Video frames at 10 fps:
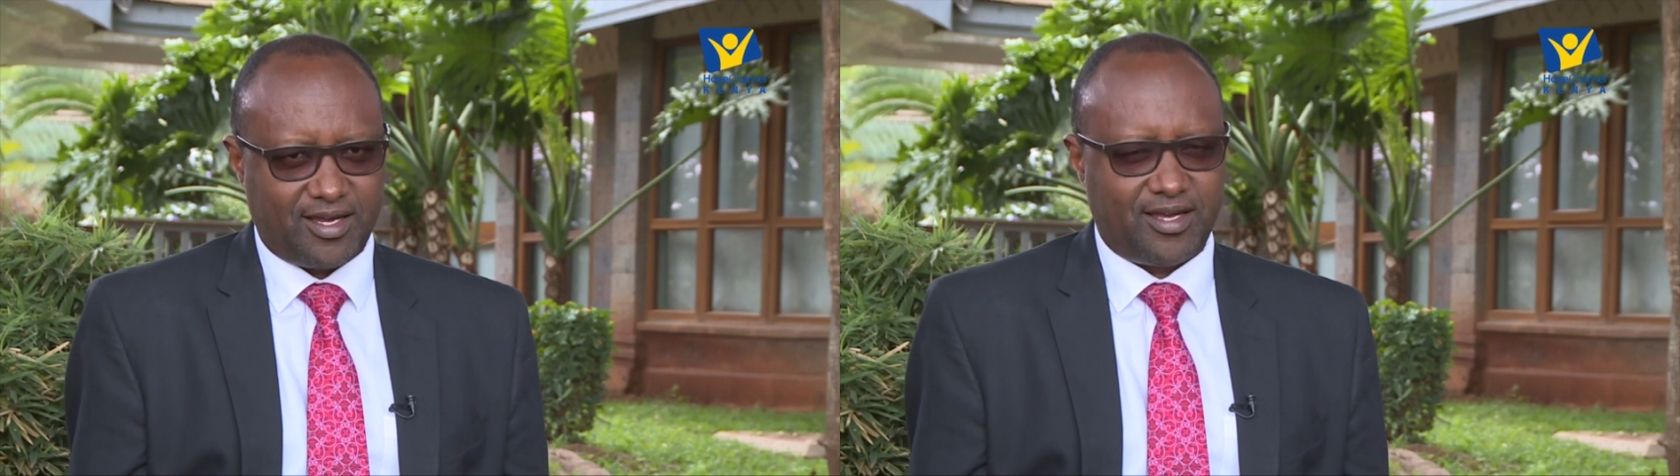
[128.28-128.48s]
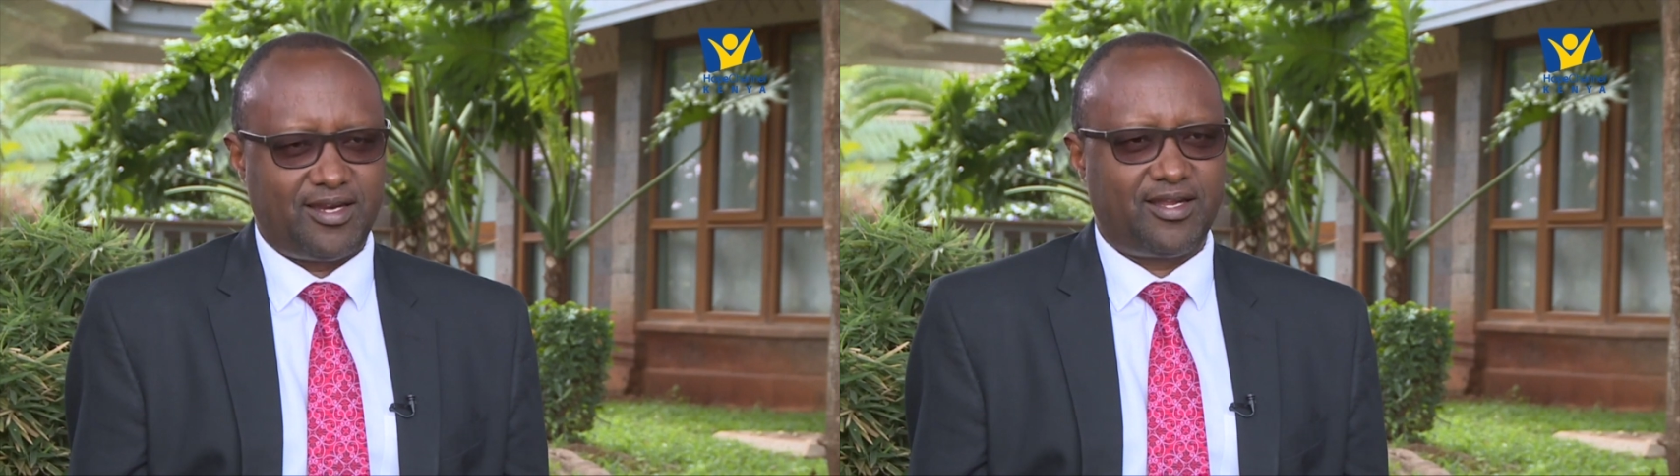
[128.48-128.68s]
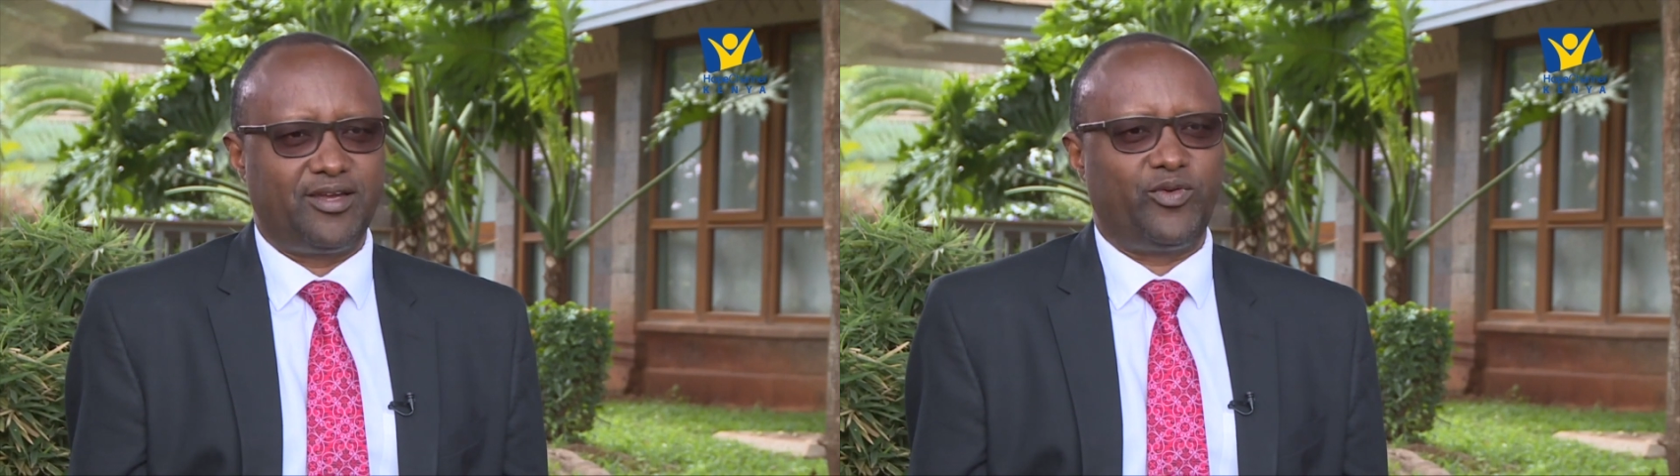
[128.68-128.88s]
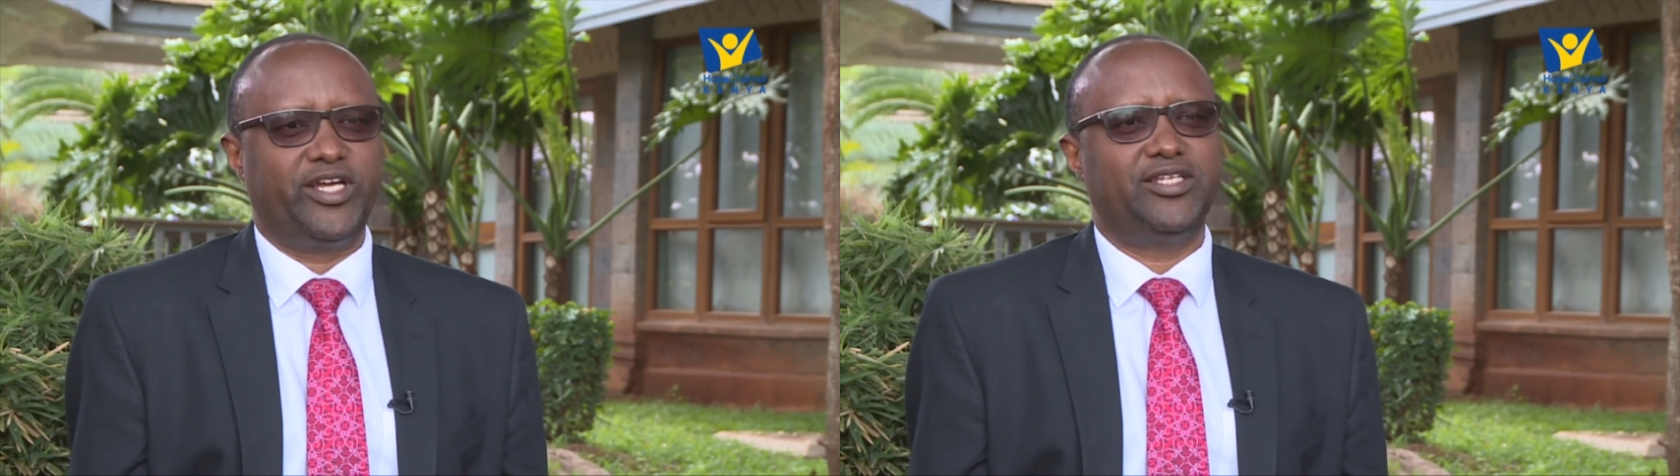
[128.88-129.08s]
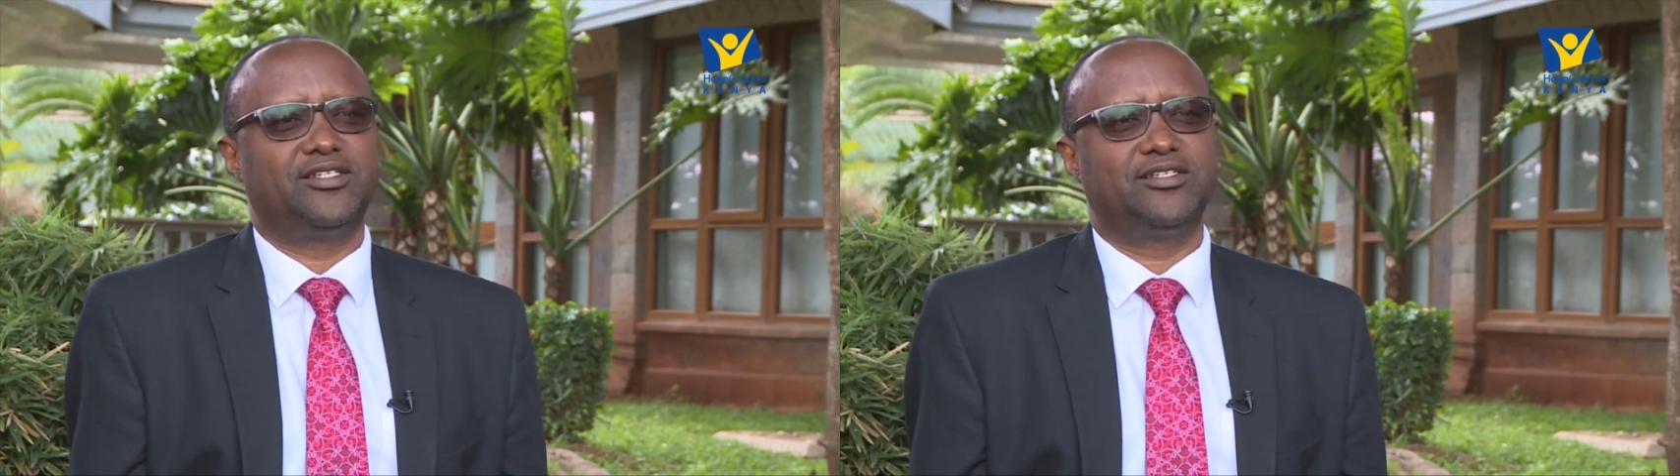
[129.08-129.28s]
And I
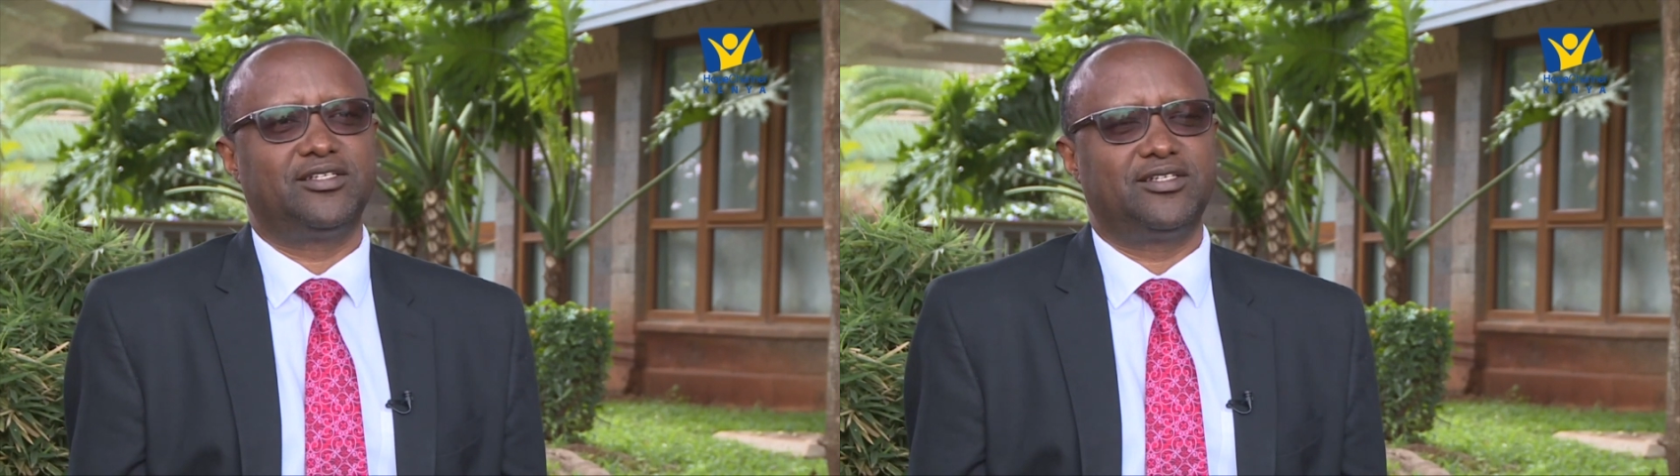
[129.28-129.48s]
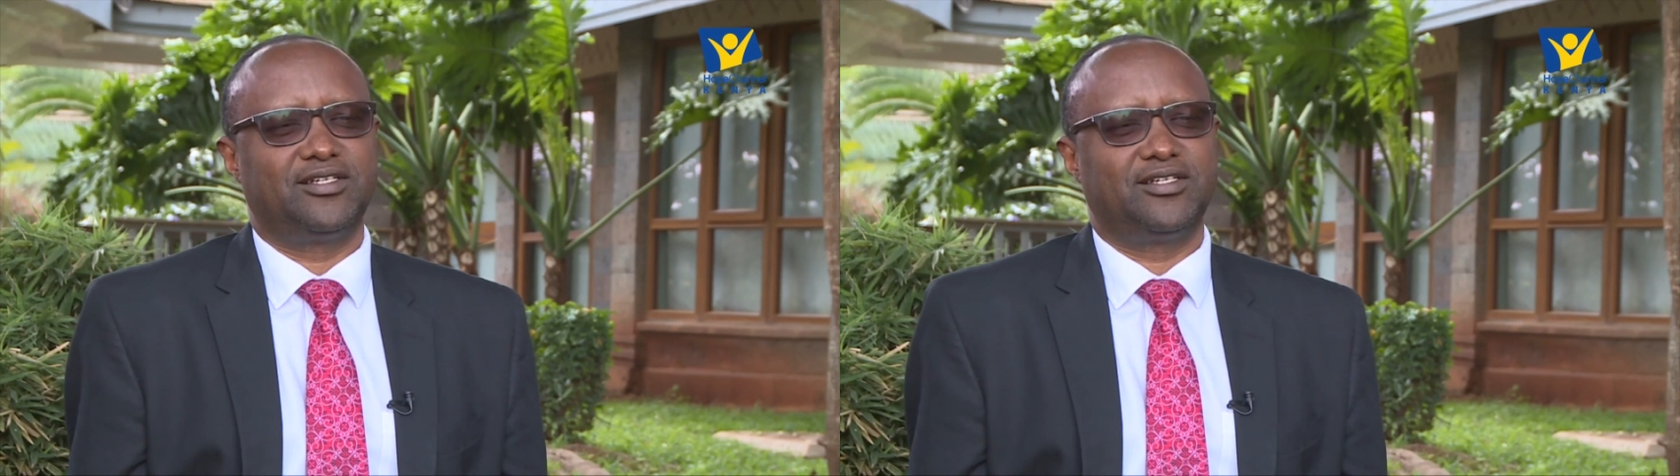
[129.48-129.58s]
went,